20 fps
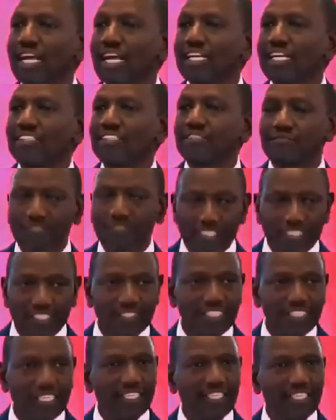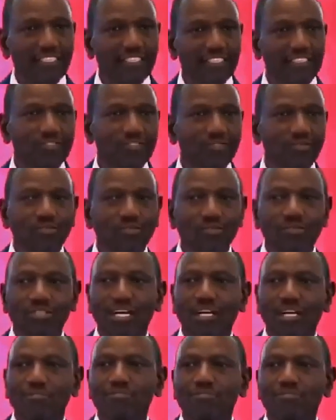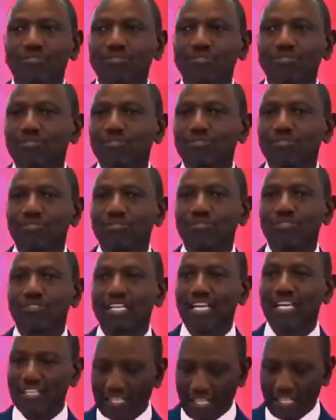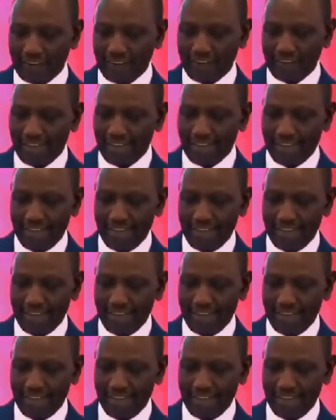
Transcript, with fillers: get visa to come to Kenya,